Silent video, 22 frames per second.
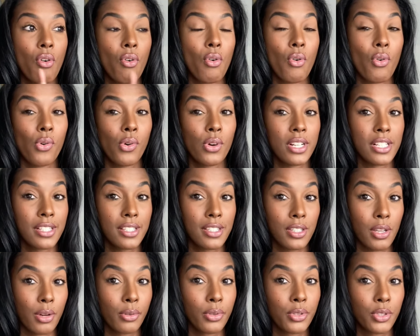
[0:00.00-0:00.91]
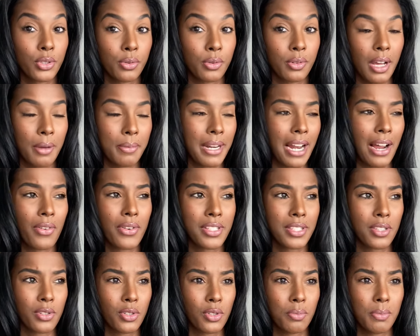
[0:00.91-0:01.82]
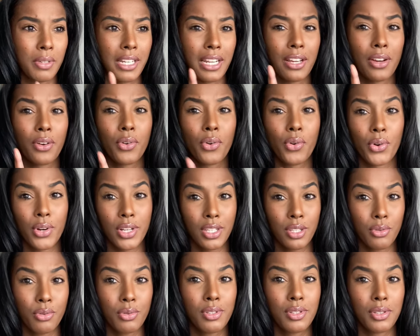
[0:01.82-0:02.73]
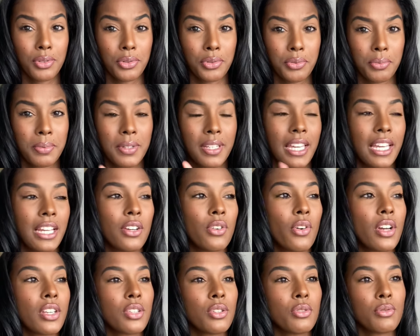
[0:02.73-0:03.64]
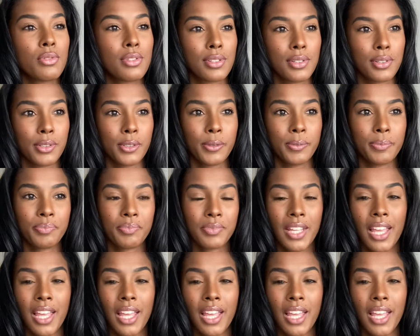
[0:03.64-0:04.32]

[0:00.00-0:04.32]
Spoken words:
on social, I mean, not on social media, on YouTube, getting on YouTube.